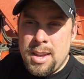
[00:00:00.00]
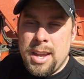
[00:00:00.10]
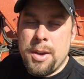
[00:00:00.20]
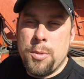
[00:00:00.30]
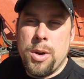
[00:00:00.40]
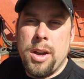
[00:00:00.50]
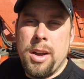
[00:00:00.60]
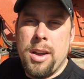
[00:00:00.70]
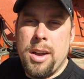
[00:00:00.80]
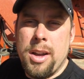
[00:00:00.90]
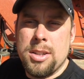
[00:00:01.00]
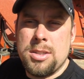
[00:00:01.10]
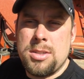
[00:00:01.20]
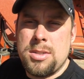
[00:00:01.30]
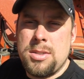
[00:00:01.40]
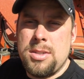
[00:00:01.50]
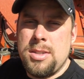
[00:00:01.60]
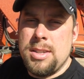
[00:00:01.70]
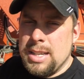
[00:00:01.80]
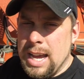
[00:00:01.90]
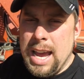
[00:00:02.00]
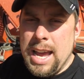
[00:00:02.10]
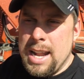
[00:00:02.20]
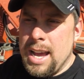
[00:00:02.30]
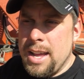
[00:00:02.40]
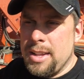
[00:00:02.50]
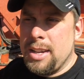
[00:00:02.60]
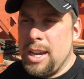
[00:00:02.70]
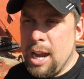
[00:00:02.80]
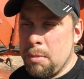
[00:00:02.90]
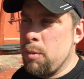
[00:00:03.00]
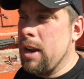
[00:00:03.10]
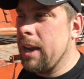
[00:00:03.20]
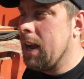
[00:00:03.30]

It was not on the camera when I